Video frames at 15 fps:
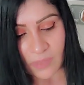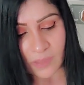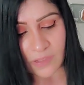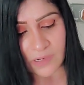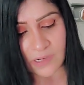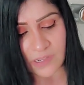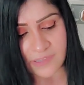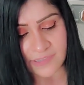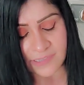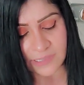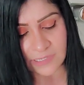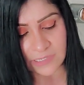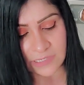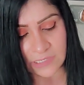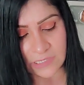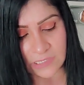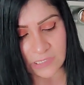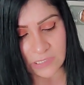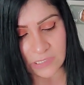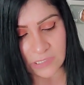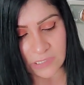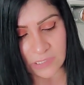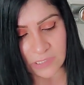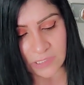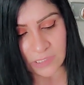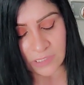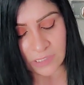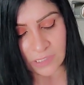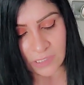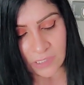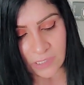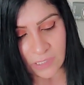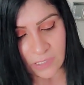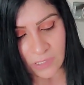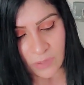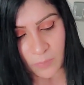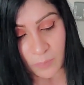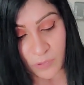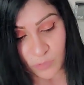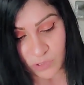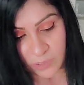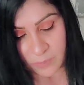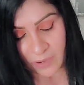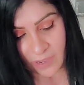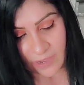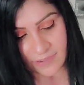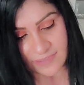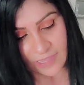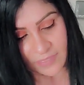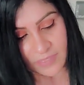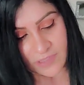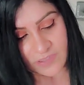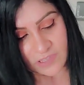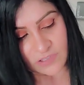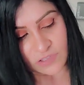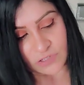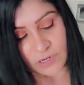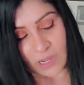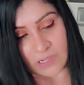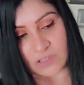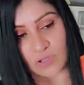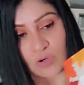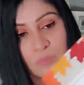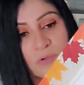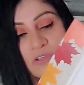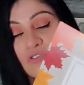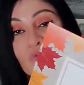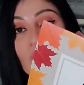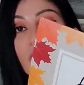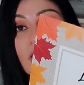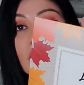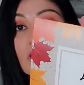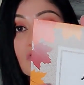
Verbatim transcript: Luxely Beauty Box, and this is their October twenty